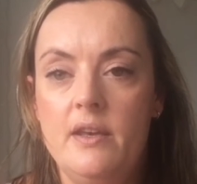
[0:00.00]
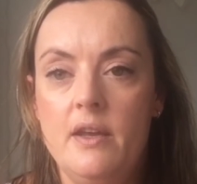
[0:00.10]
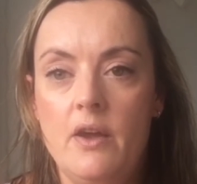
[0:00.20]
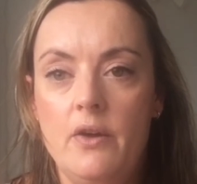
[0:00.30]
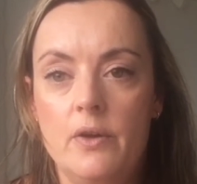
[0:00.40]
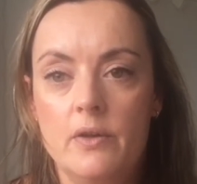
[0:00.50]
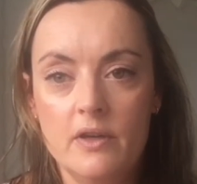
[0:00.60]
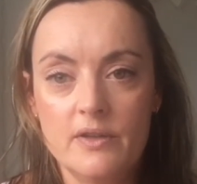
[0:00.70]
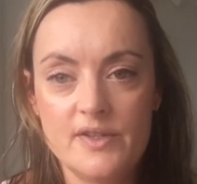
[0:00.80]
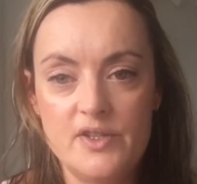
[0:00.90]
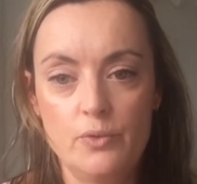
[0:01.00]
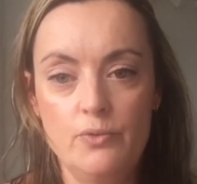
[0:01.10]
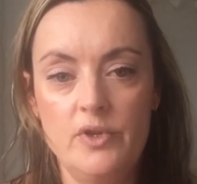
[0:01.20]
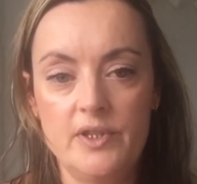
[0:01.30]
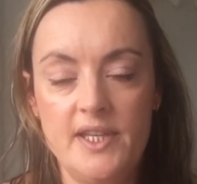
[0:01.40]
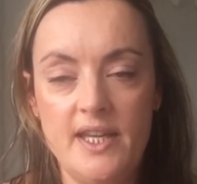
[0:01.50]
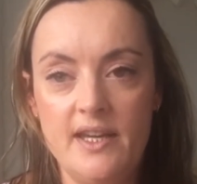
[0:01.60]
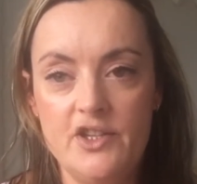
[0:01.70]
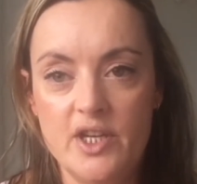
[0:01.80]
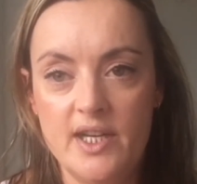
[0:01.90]
our lungs don't really get
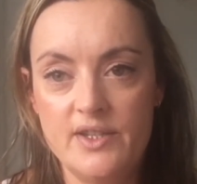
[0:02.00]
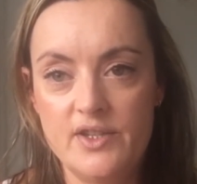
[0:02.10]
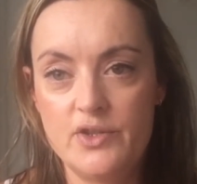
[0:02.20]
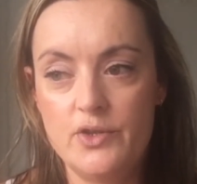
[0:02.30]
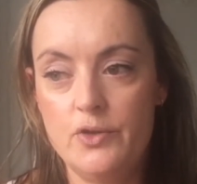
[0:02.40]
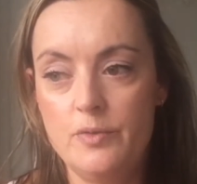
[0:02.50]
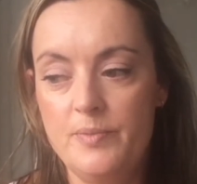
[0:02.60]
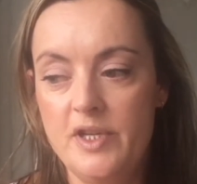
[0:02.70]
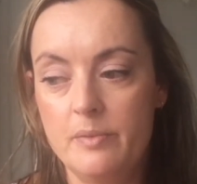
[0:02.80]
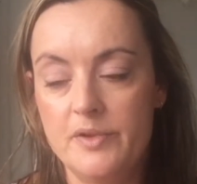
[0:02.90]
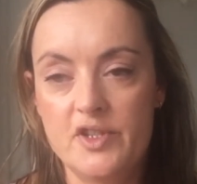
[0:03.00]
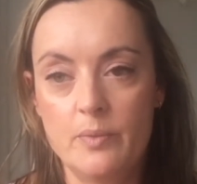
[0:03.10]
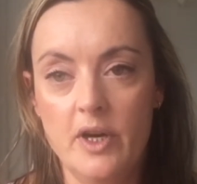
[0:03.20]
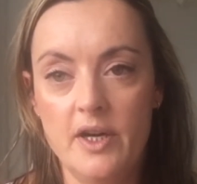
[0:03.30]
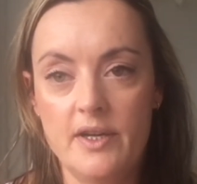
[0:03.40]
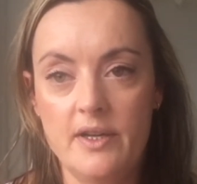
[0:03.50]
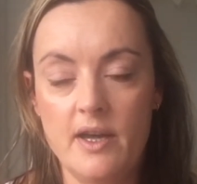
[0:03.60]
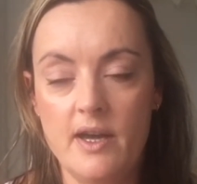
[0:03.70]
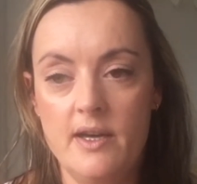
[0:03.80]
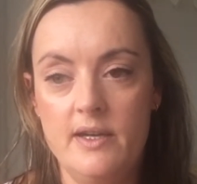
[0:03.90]
a chance to be able to work,
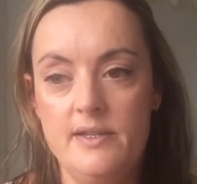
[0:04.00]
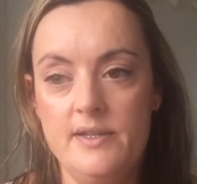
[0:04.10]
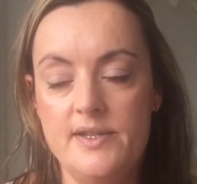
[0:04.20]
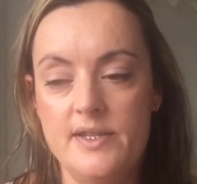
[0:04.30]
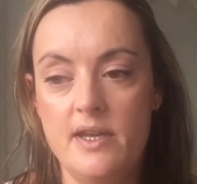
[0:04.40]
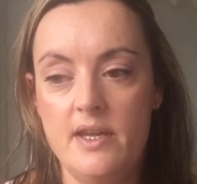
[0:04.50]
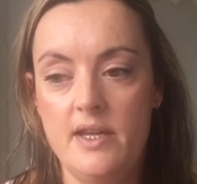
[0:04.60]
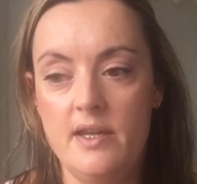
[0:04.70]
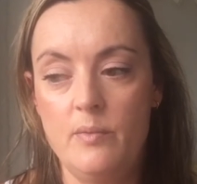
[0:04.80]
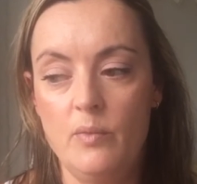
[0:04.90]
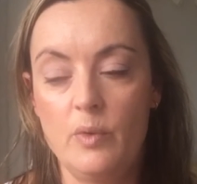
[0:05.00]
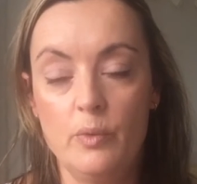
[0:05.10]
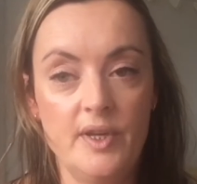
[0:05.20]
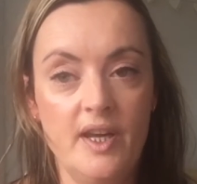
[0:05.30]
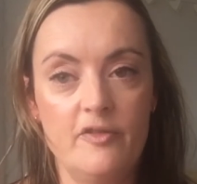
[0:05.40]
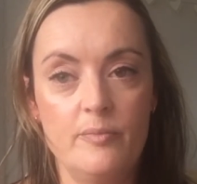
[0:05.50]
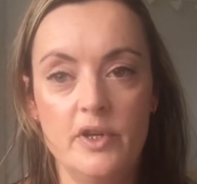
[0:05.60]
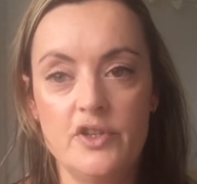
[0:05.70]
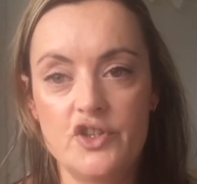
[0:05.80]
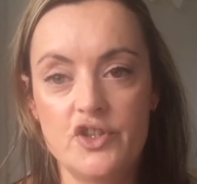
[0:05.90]
and we won't have
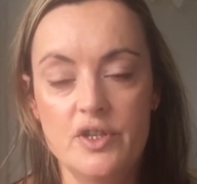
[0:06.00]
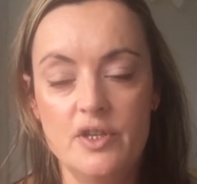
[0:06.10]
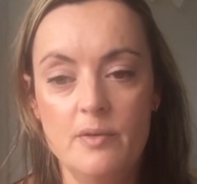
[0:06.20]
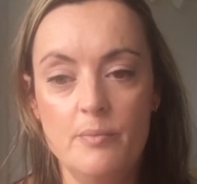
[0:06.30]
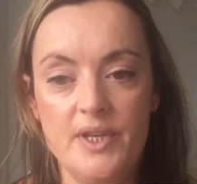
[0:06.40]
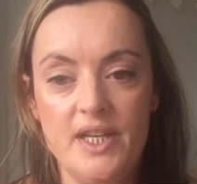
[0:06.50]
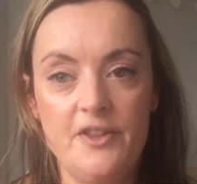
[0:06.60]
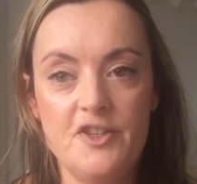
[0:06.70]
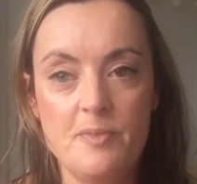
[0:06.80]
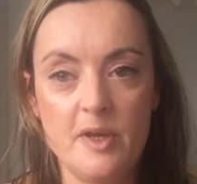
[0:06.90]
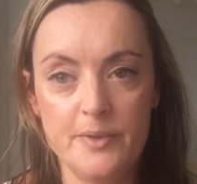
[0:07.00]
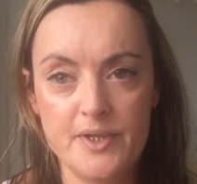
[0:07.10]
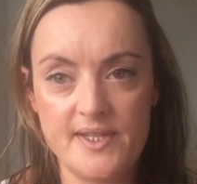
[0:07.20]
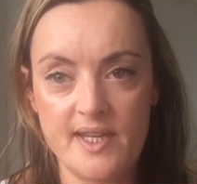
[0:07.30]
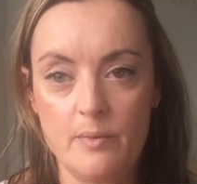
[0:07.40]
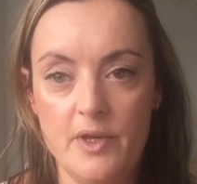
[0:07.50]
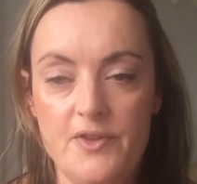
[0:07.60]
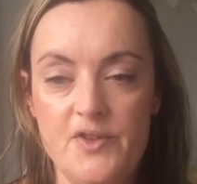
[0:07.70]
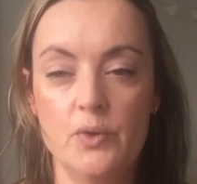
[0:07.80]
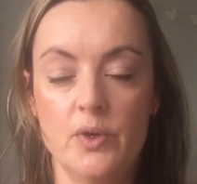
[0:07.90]
much breath to be able to sing with.
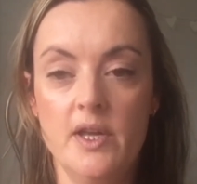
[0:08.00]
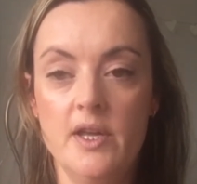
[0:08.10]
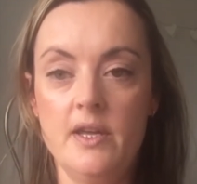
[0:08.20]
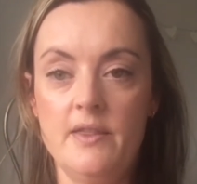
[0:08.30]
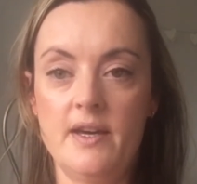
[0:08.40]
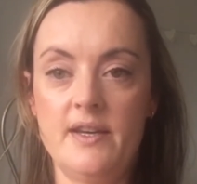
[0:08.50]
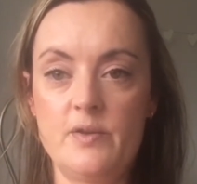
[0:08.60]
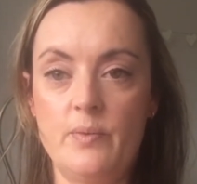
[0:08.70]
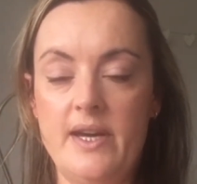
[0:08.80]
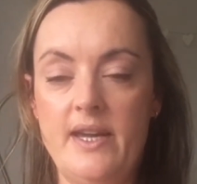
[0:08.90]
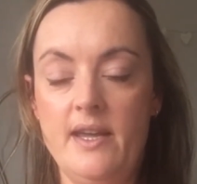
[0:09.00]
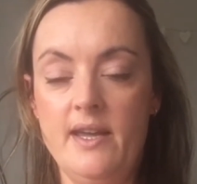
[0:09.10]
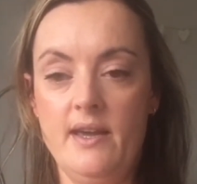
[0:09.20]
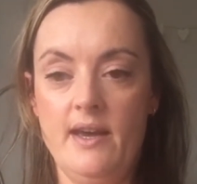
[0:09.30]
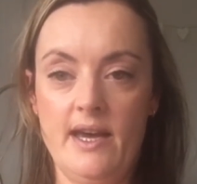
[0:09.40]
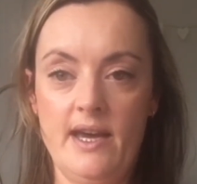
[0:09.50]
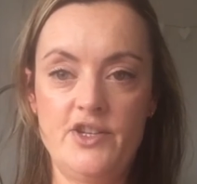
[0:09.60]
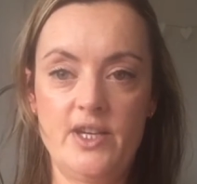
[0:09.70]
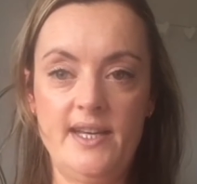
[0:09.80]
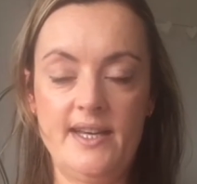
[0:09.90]
So that's why I
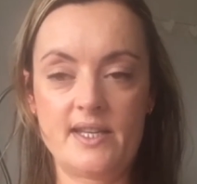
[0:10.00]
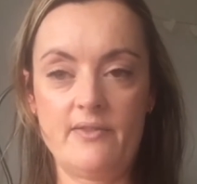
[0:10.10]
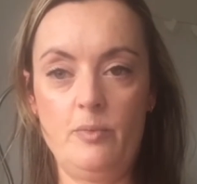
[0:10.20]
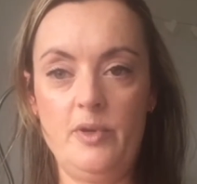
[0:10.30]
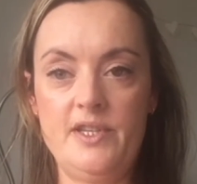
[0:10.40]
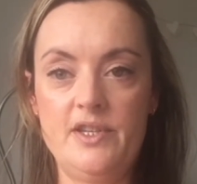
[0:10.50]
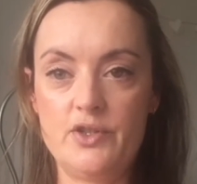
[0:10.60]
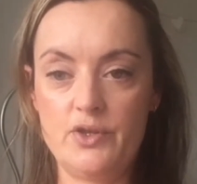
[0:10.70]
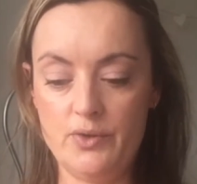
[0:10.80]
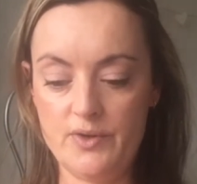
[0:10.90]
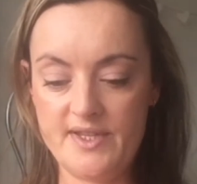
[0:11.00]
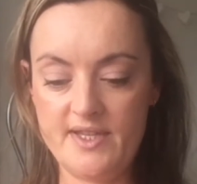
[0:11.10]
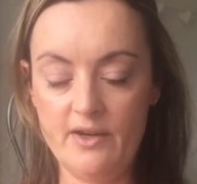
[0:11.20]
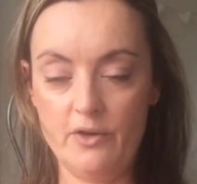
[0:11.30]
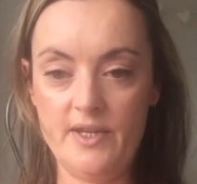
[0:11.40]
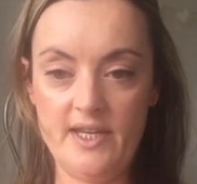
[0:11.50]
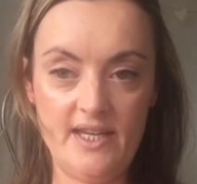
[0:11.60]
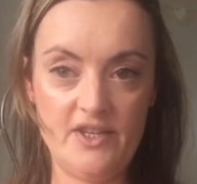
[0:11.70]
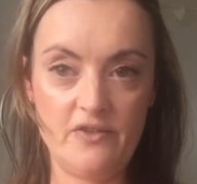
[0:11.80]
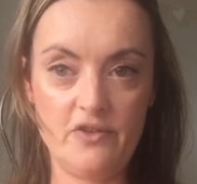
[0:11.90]
try and ask everybody to sit on the
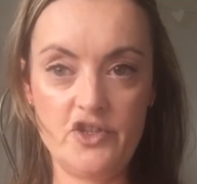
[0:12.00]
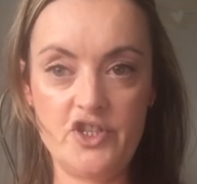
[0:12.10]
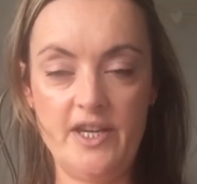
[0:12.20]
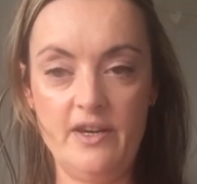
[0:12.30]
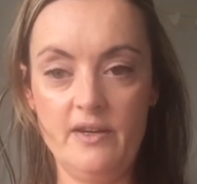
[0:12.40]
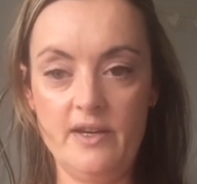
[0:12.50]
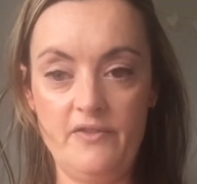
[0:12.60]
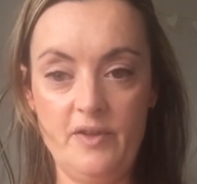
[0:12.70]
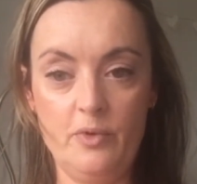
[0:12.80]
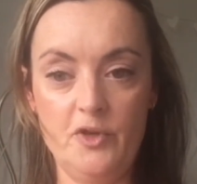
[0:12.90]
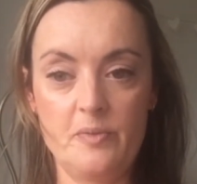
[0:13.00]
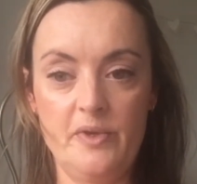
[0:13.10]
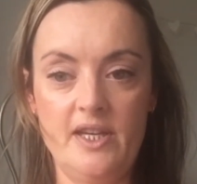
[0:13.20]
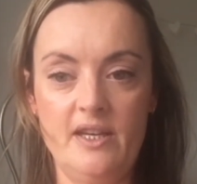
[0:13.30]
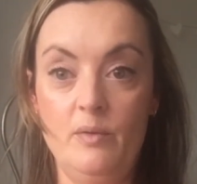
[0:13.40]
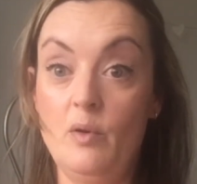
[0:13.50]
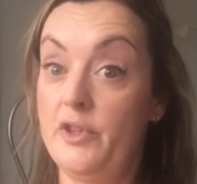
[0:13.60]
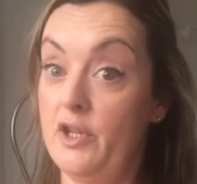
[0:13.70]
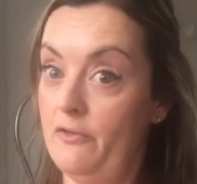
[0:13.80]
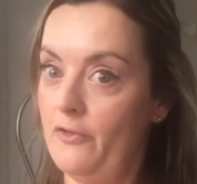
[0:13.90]
edge of their chair if they possibly can
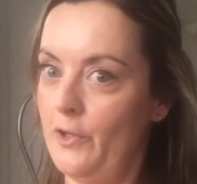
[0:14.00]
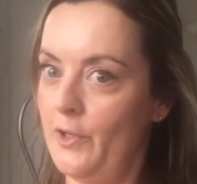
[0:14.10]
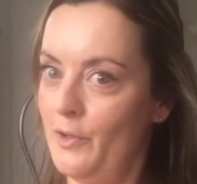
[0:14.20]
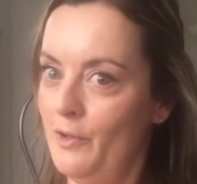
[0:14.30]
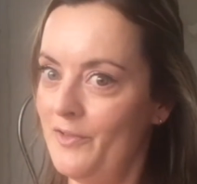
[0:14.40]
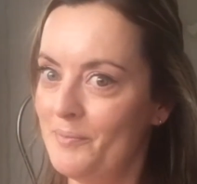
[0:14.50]
without falling off,